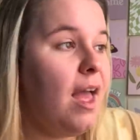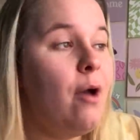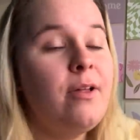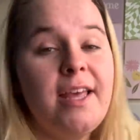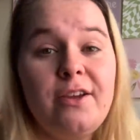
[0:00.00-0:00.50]

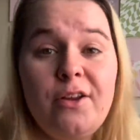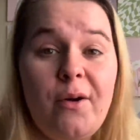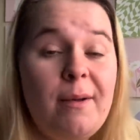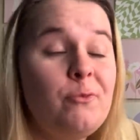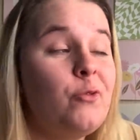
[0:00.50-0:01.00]
I'll let you know,
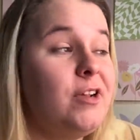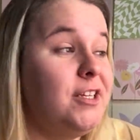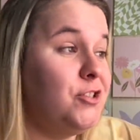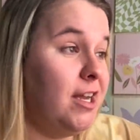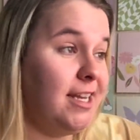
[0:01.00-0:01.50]
I'm
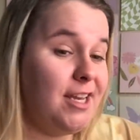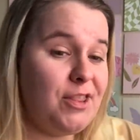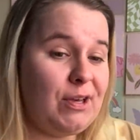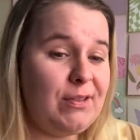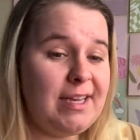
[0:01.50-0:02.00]
really trying to get
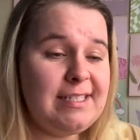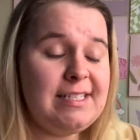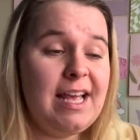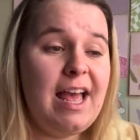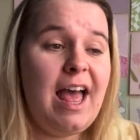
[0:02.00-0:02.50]
through this.
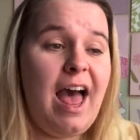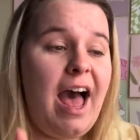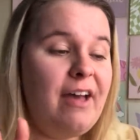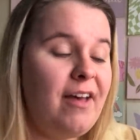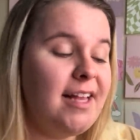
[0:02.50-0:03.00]

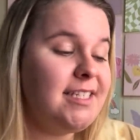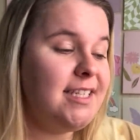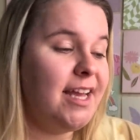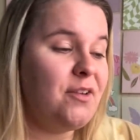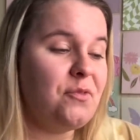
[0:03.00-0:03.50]
I've had to
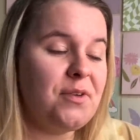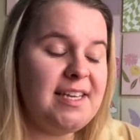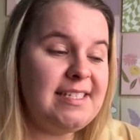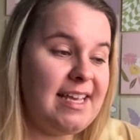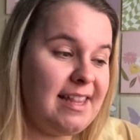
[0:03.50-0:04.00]
like
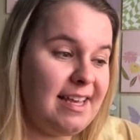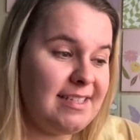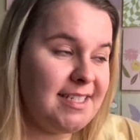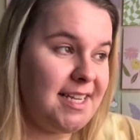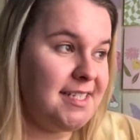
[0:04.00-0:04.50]
re-say
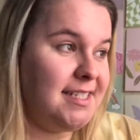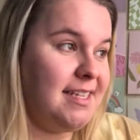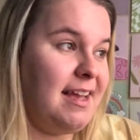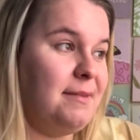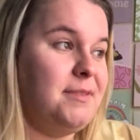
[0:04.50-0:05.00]
things a dozen
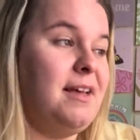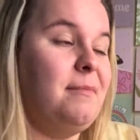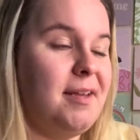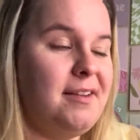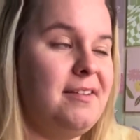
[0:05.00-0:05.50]
times.
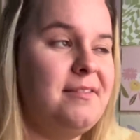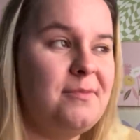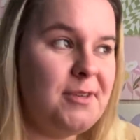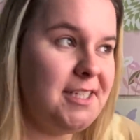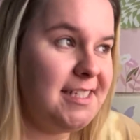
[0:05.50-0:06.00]
I'm gonna
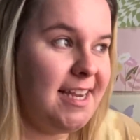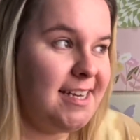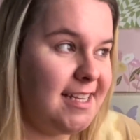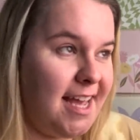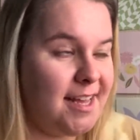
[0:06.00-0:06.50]
re-say
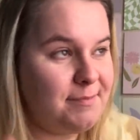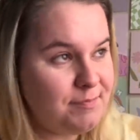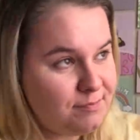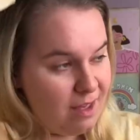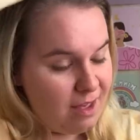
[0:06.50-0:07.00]
it again.
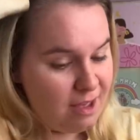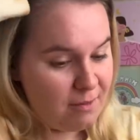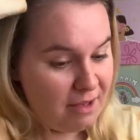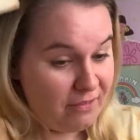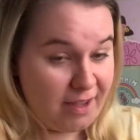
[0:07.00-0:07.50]

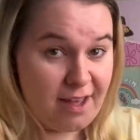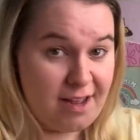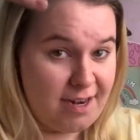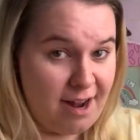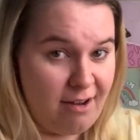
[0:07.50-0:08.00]
I've like
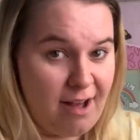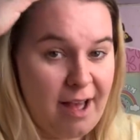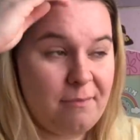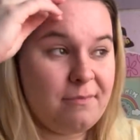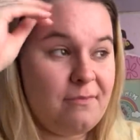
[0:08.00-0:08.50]
cut it out.
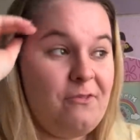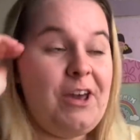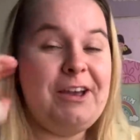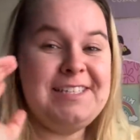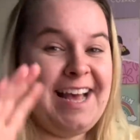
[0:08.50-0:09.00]
I'm
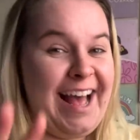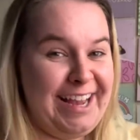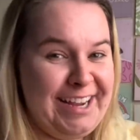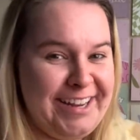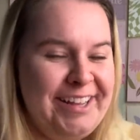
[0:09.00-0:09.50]
very
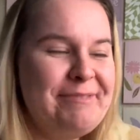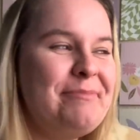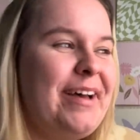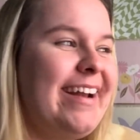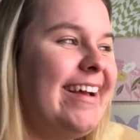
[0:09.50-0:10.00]
tired,
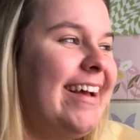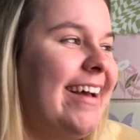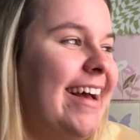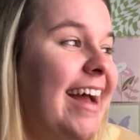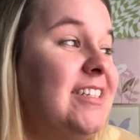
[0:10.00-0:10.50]
but
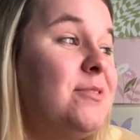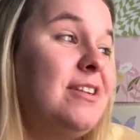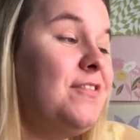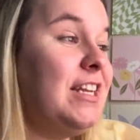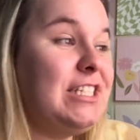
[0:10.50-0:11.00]
I do
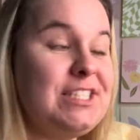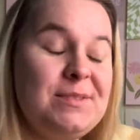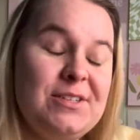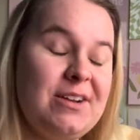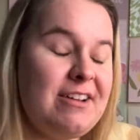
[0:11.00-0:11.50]
wanna finish this.
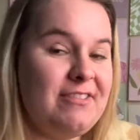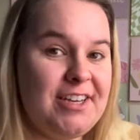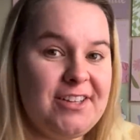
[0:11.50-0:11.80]
We don't have very